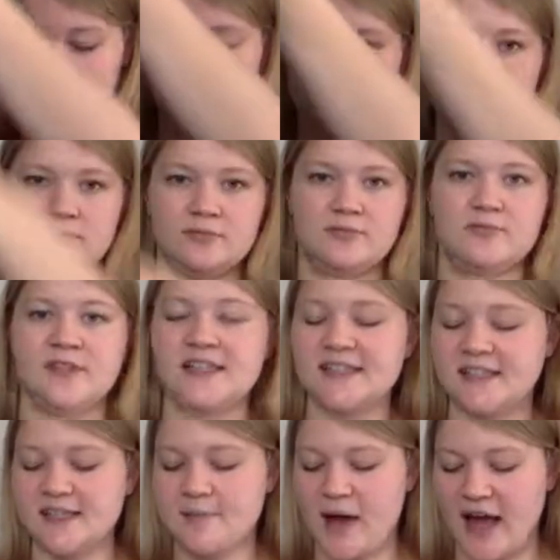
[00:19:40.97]
Oh, this
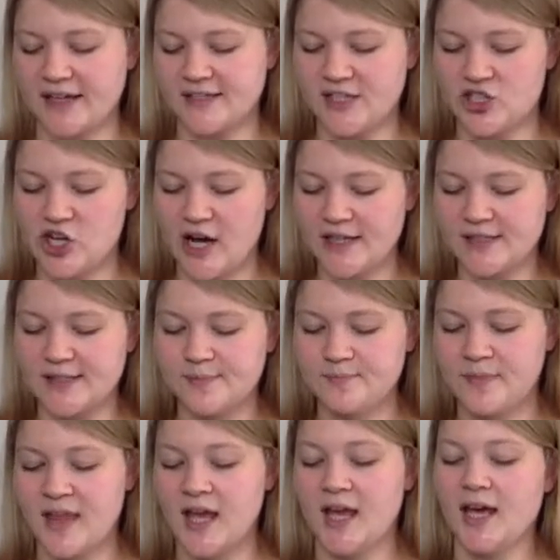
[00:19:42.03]
is a maxi dress.
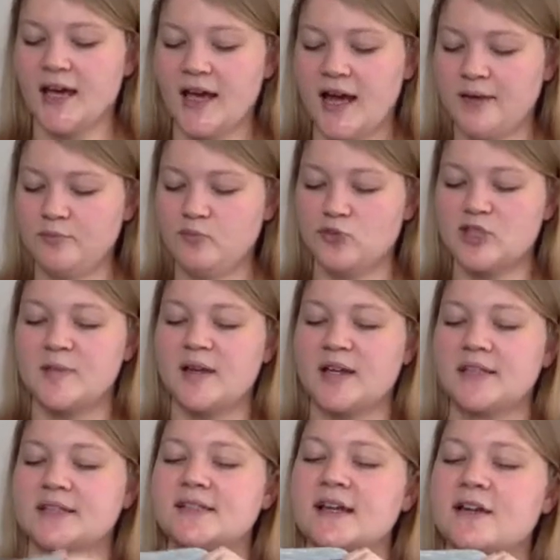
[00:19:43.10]
Again, was
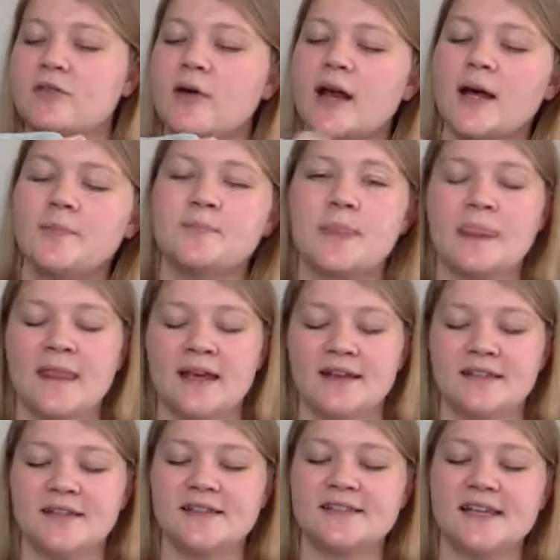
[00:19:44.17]
planning to send a ThredUp.
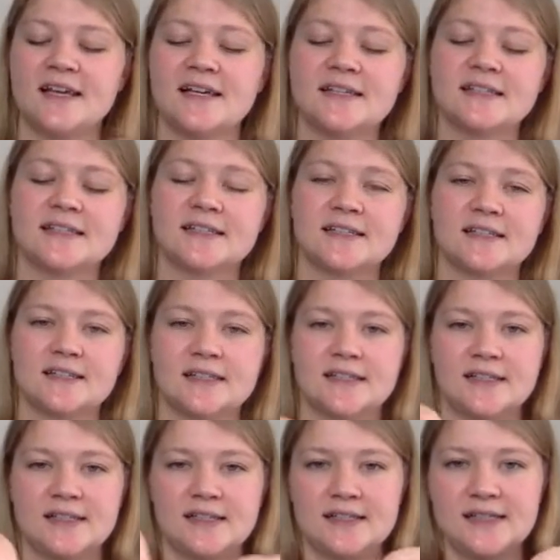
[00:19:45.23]
This is
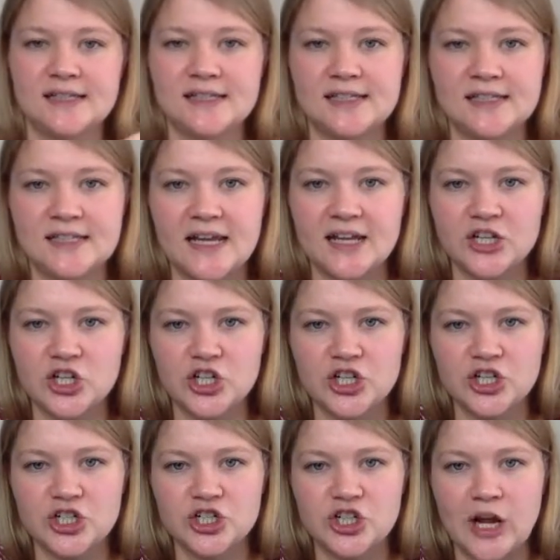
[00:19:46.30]
standard
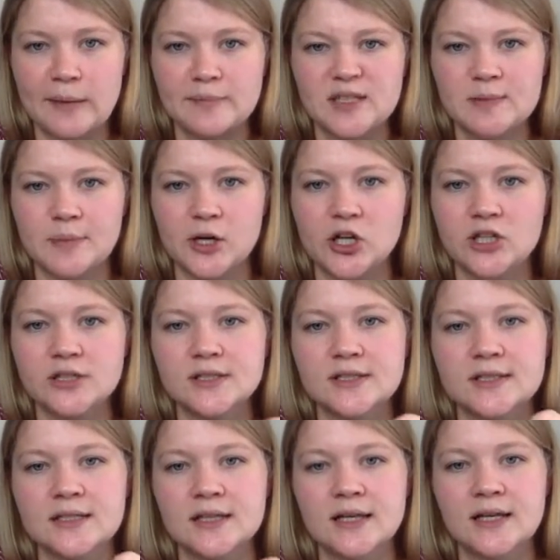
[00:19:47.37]
James
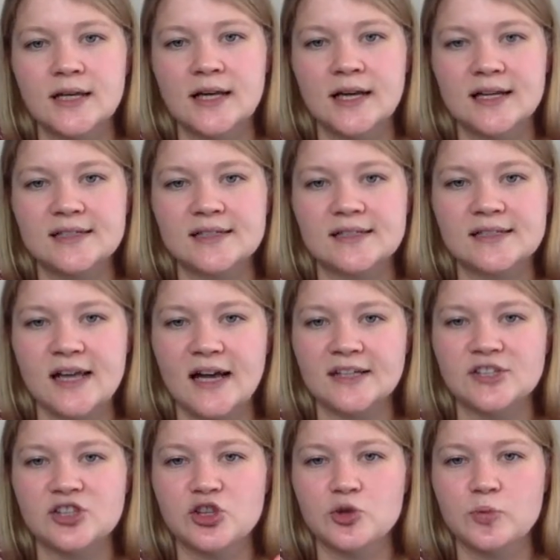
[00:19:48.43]
Perse. It's a
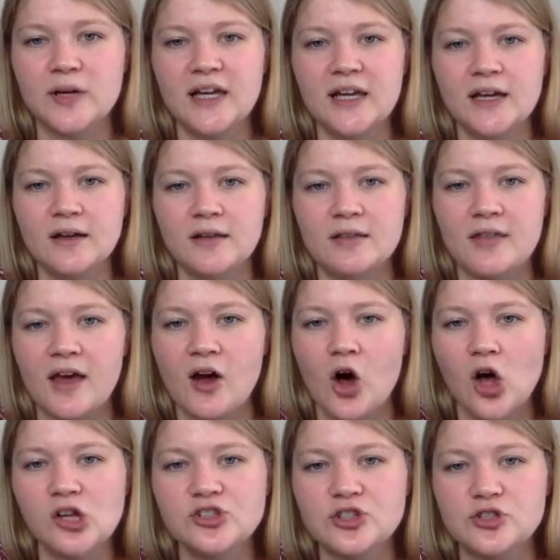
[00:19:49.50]
size 3. They
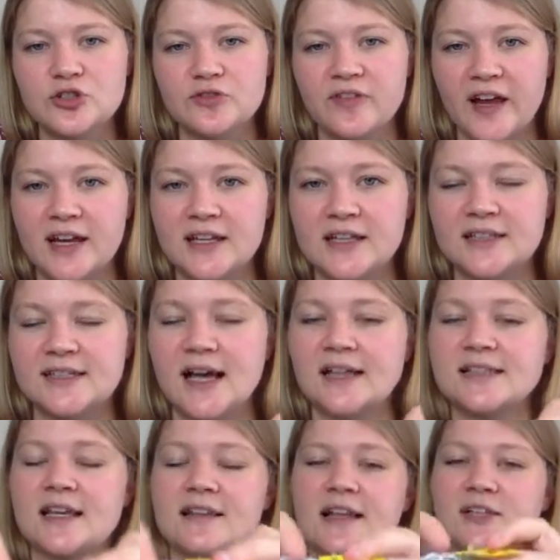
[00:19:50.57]
also do vanity
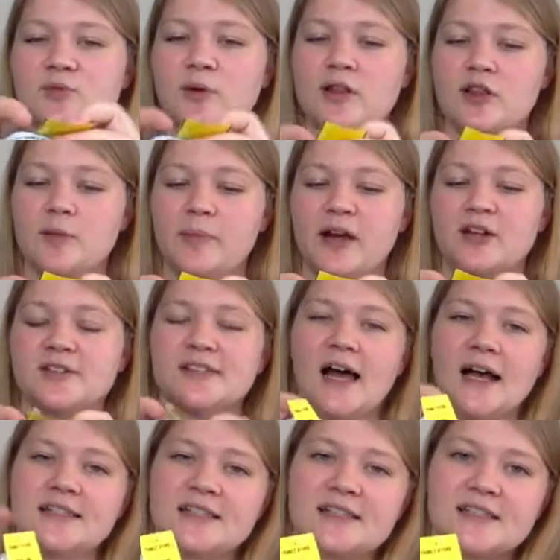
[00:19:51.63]
sizing, and that's one of their bigger
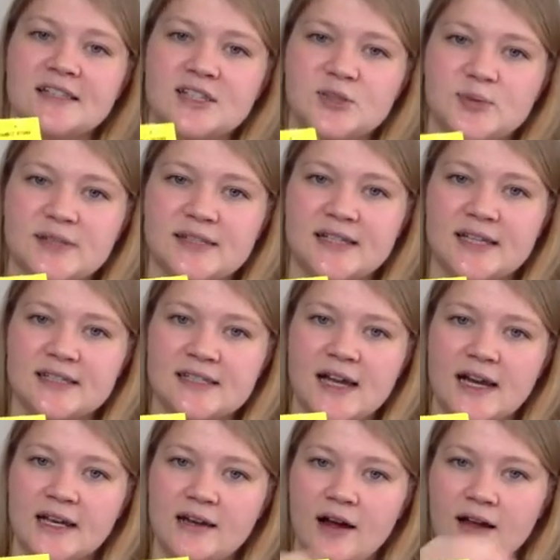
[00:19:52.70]
sizes. This was
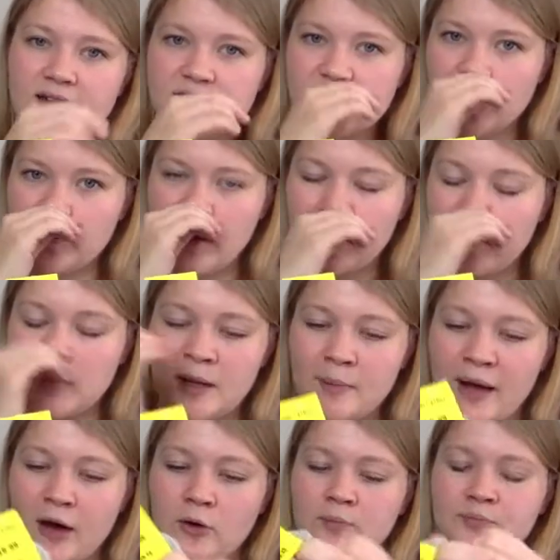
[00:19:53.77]
$6.99, so probably
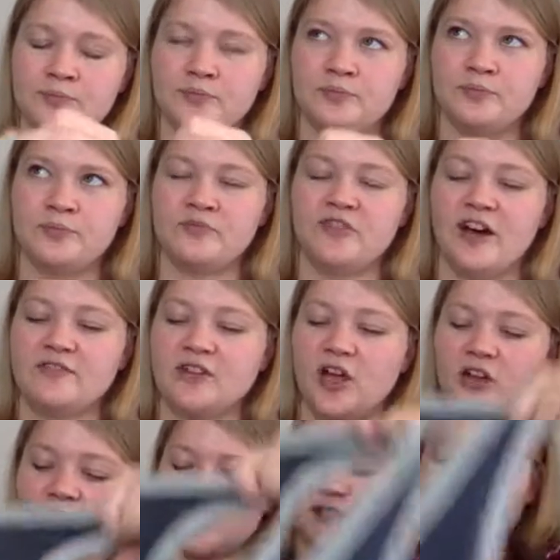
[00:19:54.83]
about $5
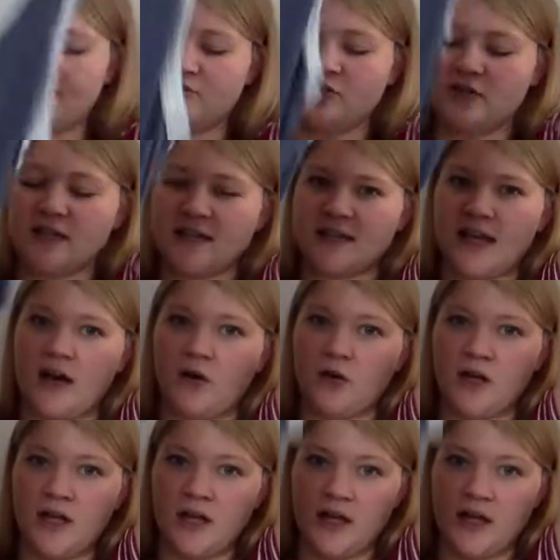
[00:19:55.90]
after the discount.